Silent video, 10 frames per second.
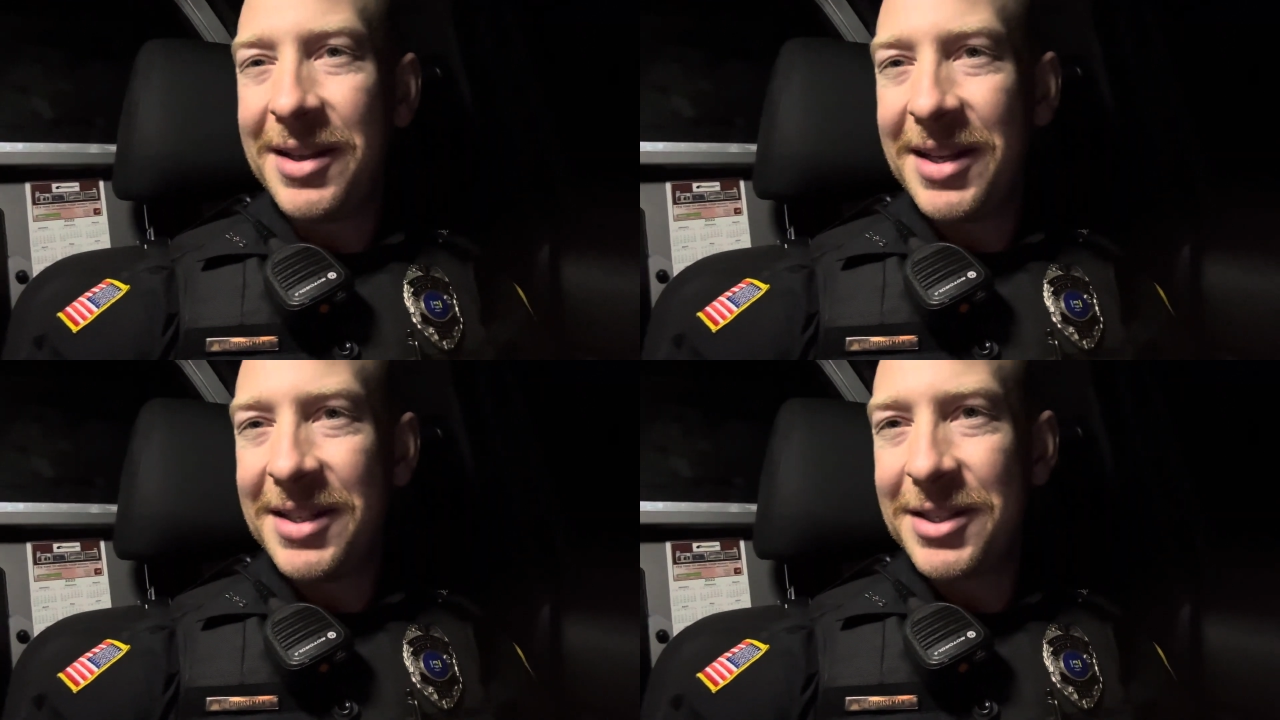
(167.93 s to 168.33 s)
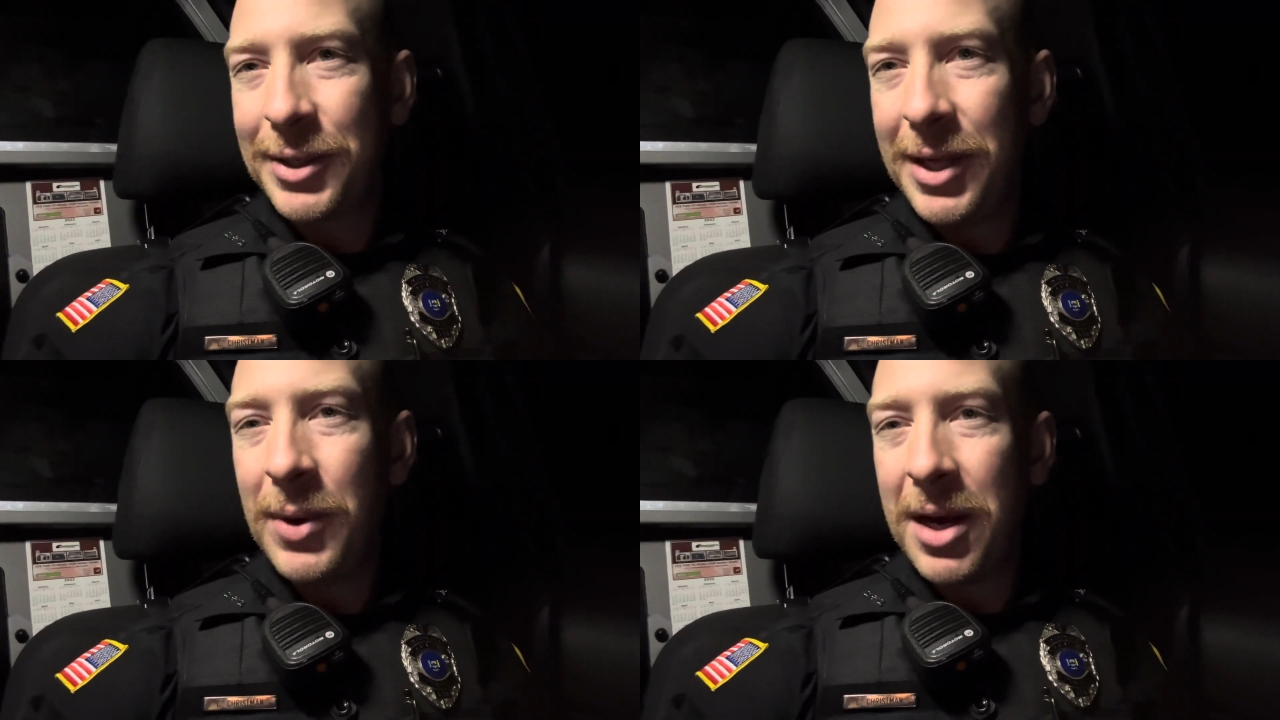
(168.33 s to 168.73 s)
And so
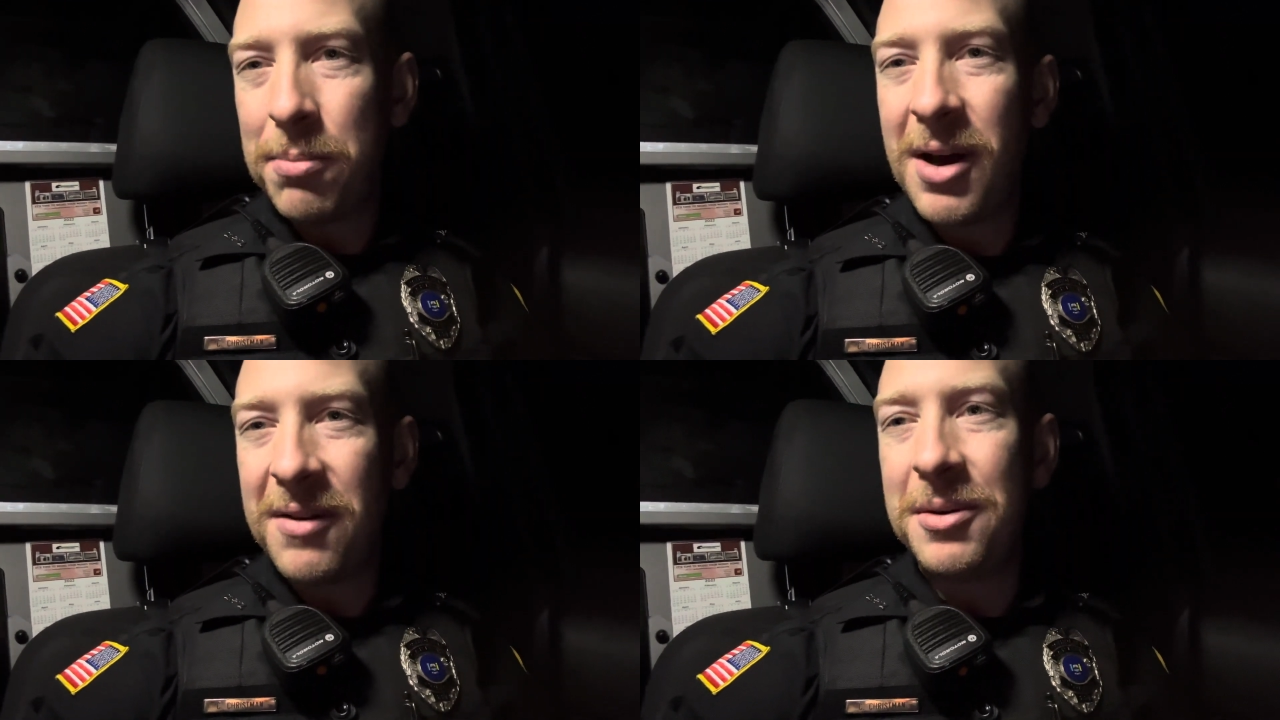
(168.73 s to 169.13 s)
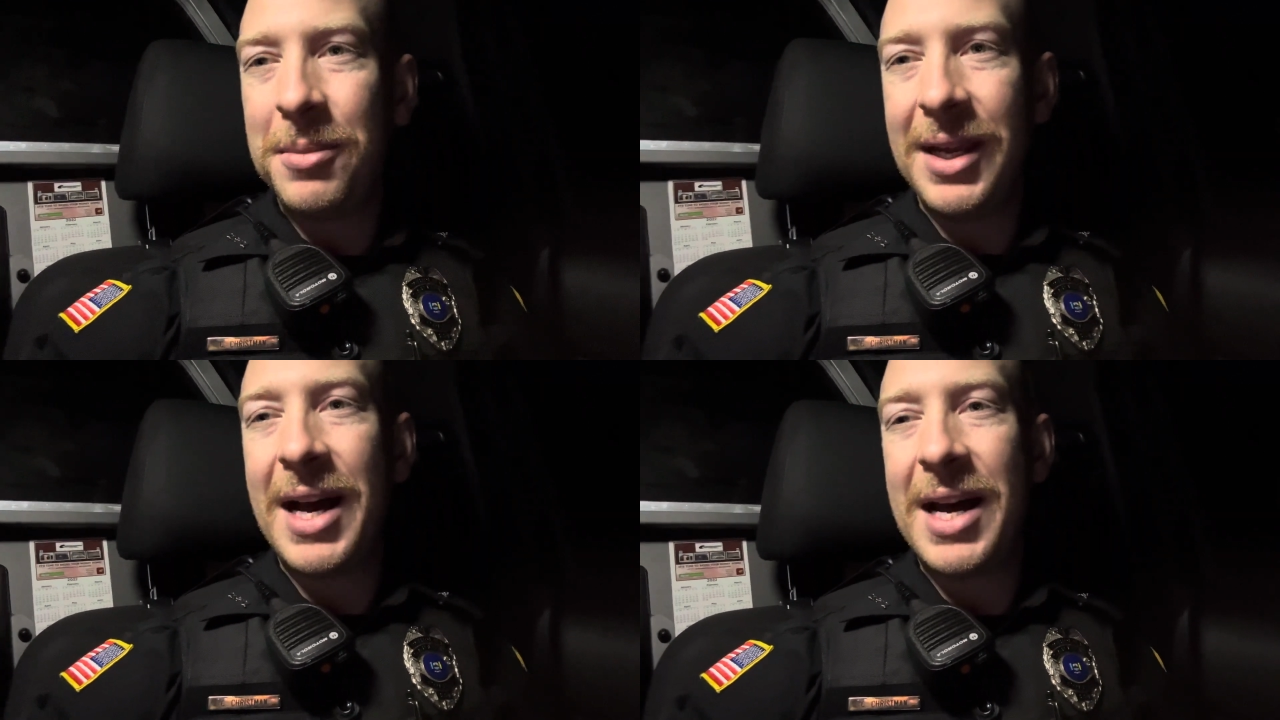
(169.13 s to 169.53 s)
he went above and
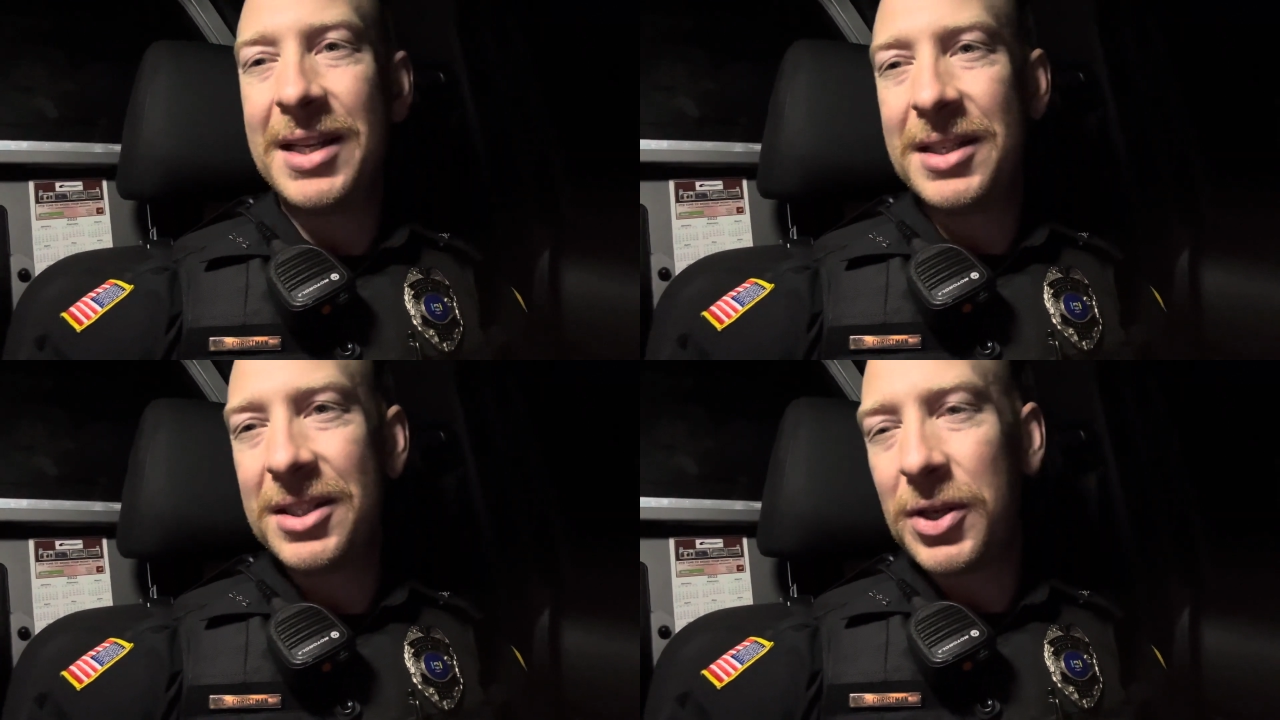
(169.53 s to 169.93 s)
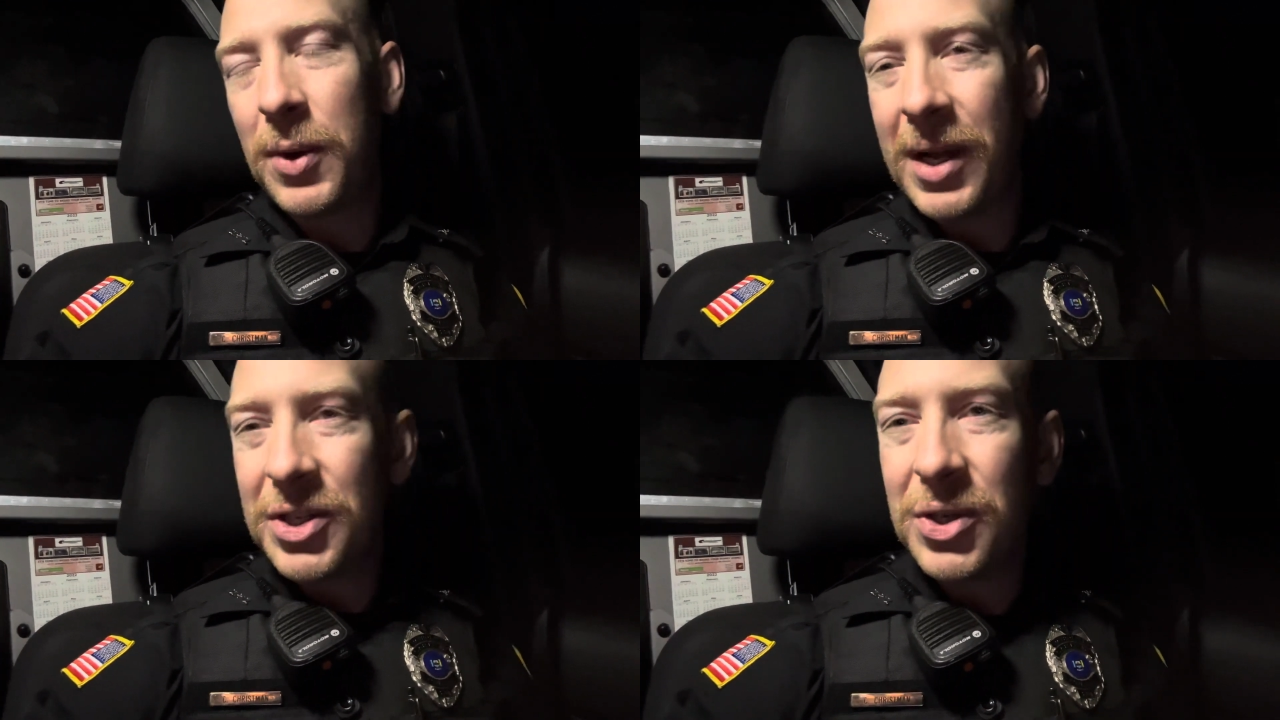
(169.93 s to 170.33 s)
beyond. And so I
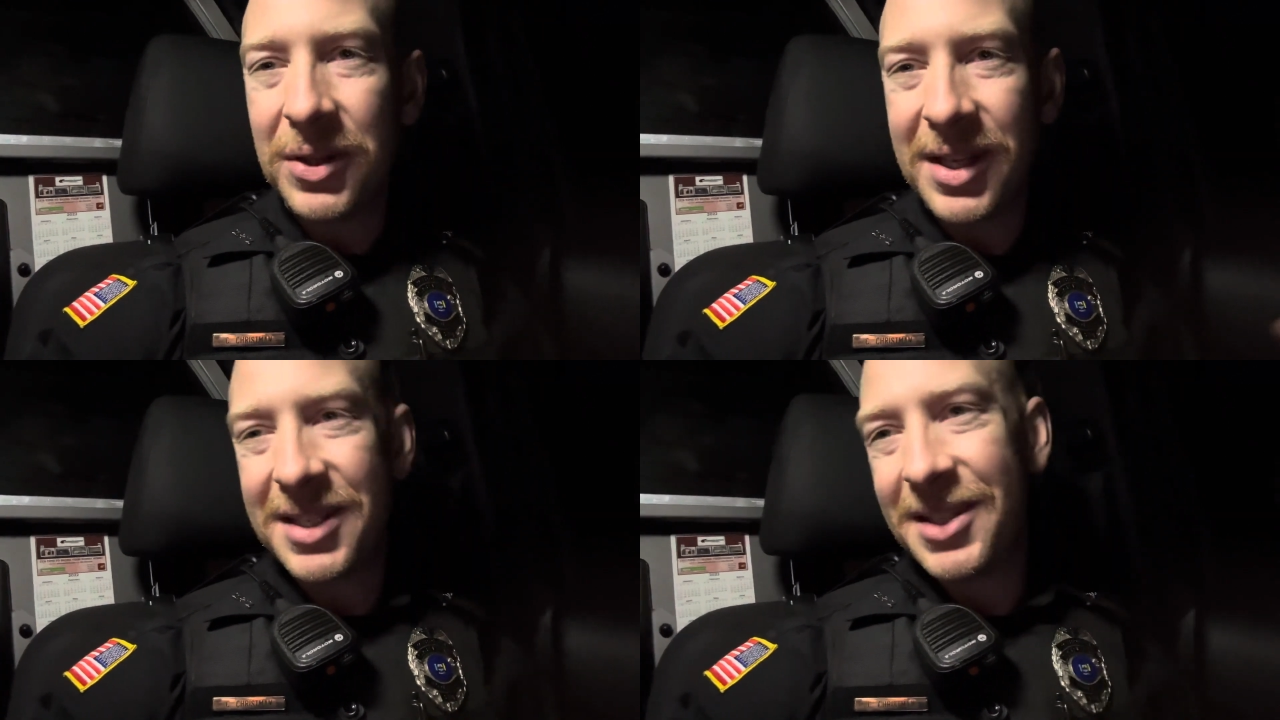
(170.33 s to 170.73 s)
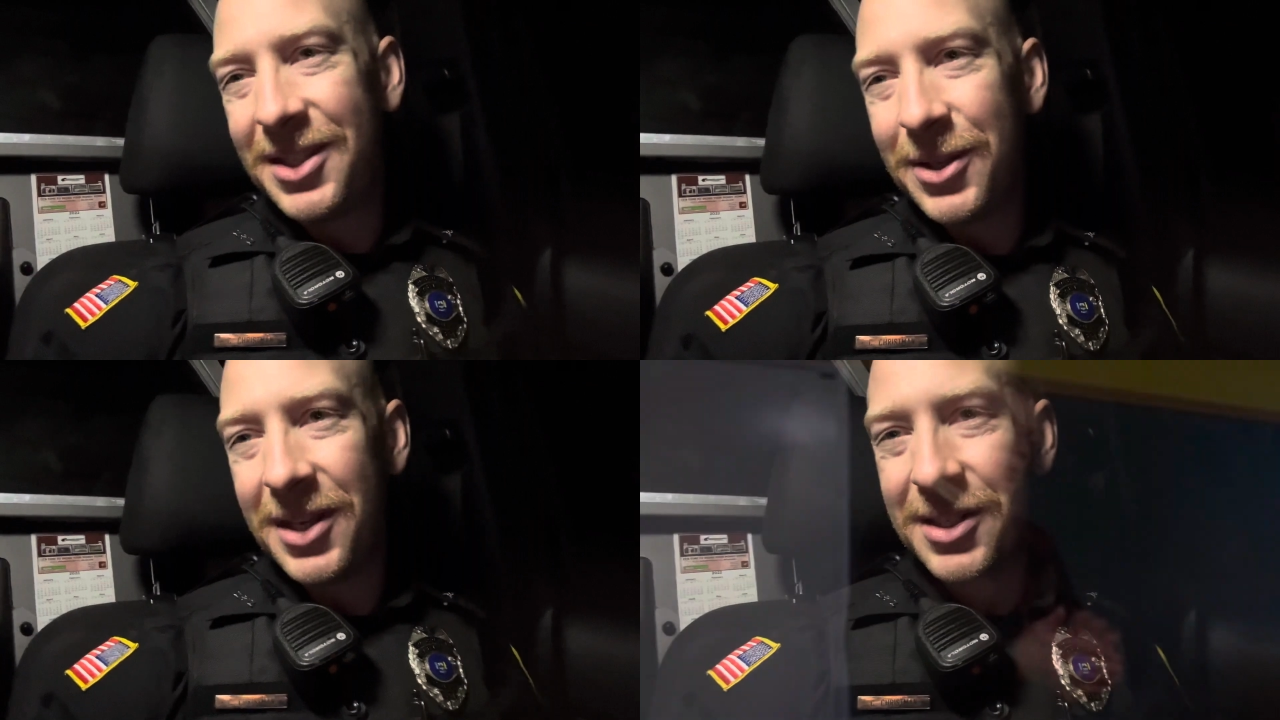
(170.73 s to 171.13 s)
want you to listen
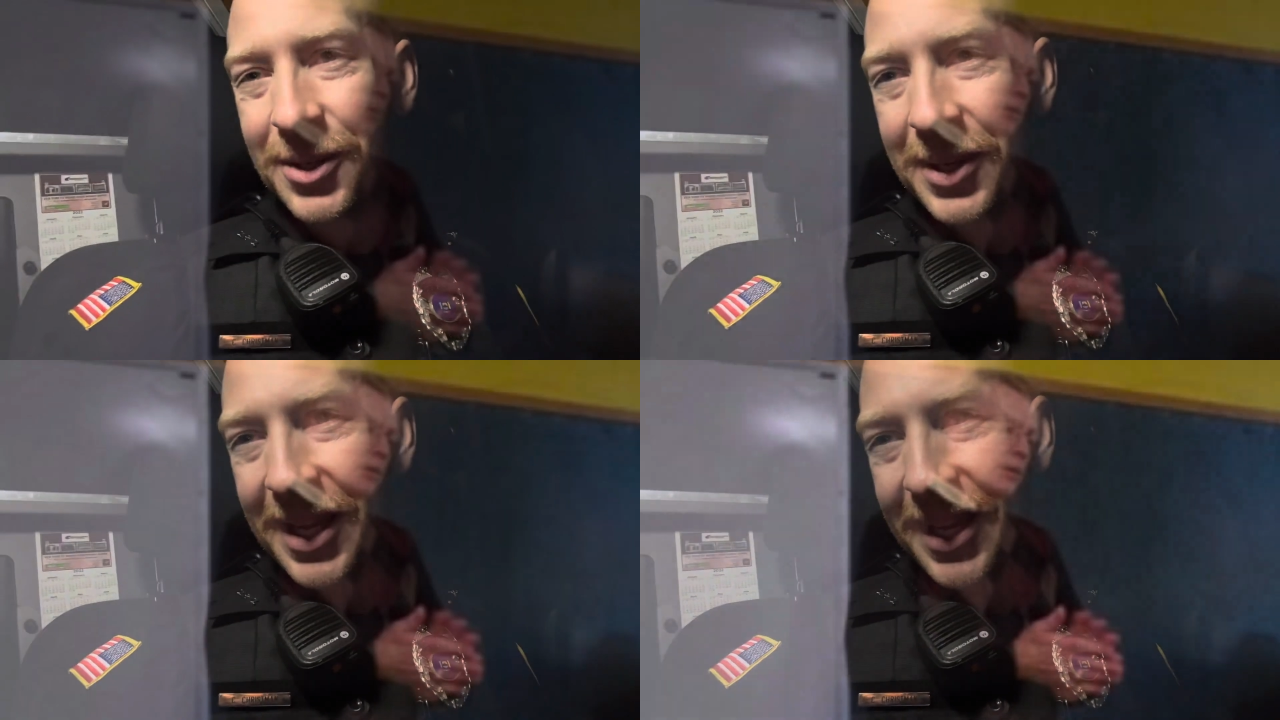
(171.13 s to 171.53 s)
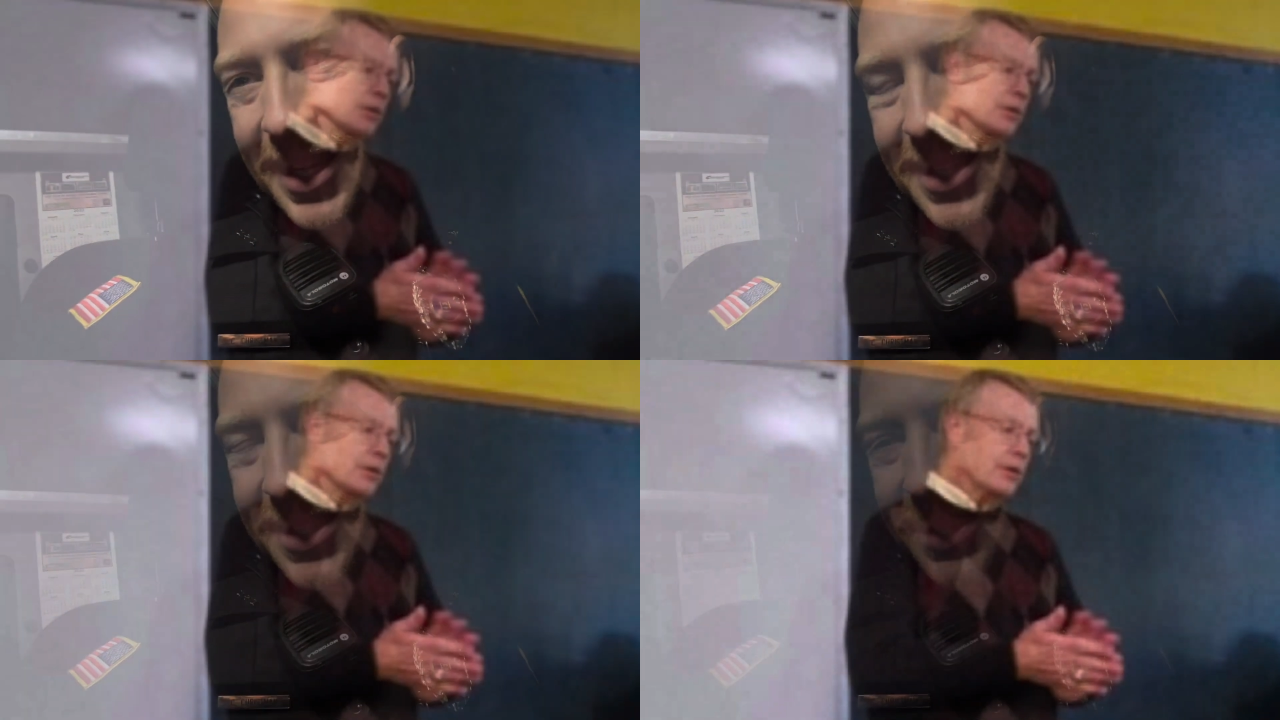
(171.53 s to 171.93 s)
to this, okay,
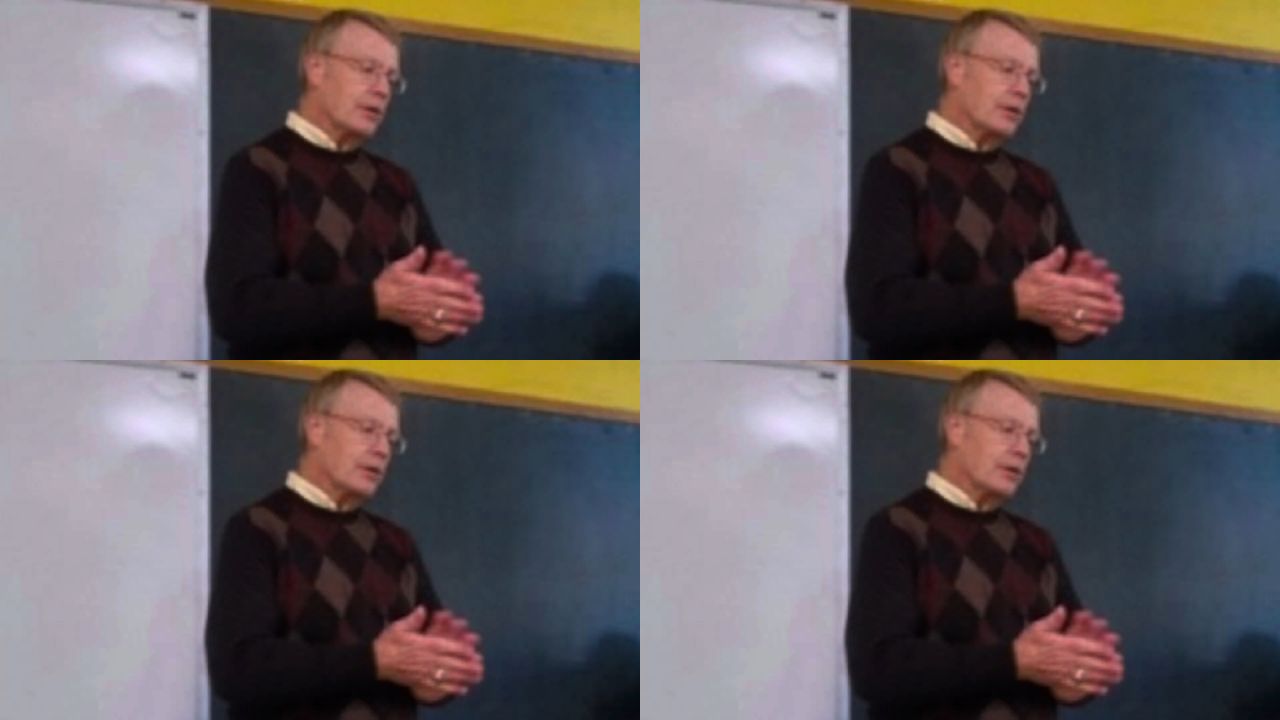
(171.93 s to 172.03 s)
guys?